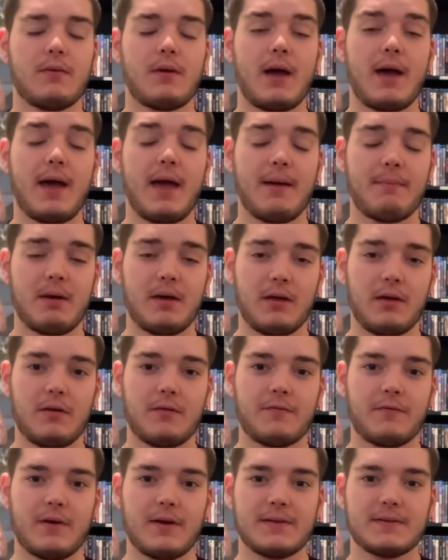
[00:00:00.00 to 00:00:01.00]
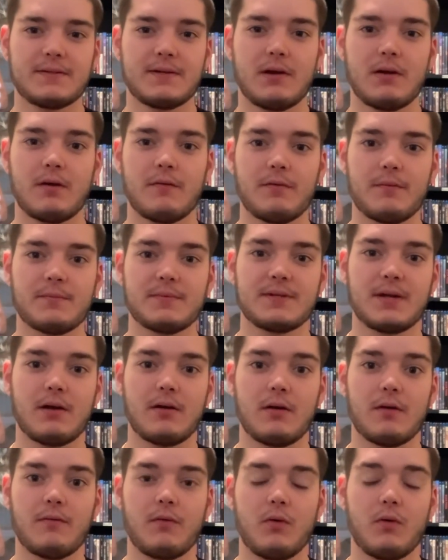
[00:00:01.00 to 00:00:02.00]
I have my good friend Sarah from
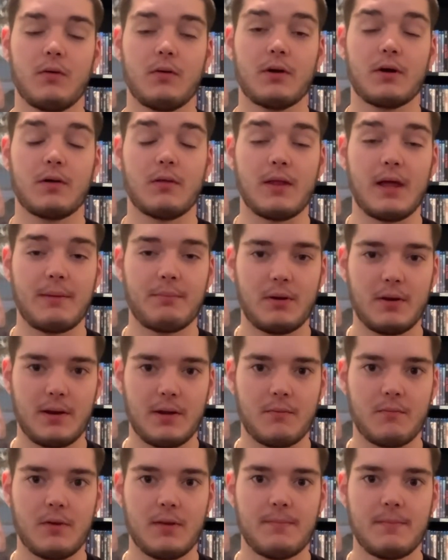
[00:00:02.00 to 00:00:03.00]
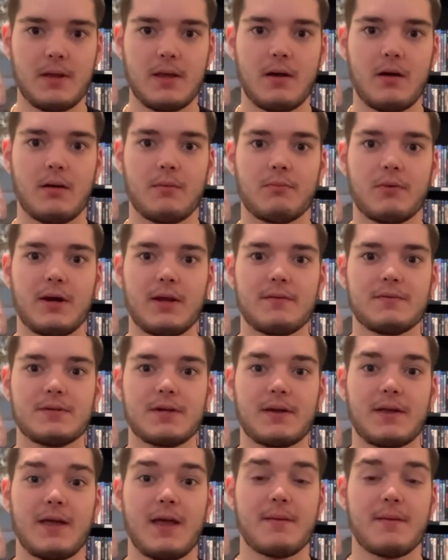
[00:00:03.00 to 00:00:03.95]
Sarah of Horror collaborating with me on Bride of Chucky.